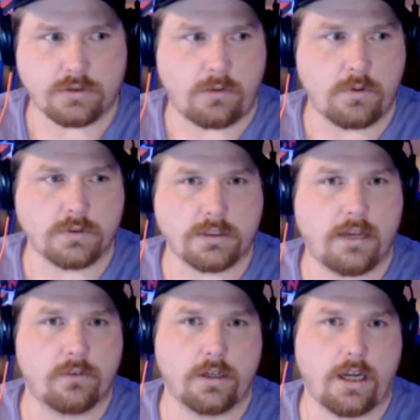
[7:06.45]
almost
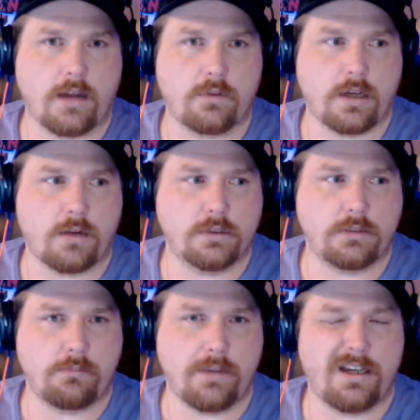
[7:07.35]
every night when I went to
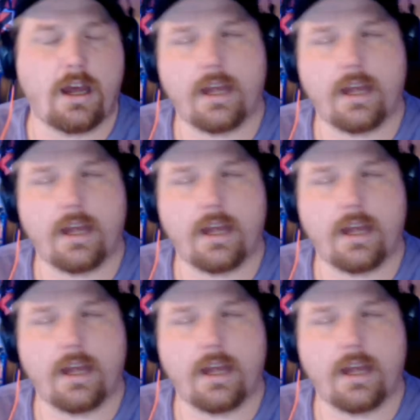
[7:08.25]
bed.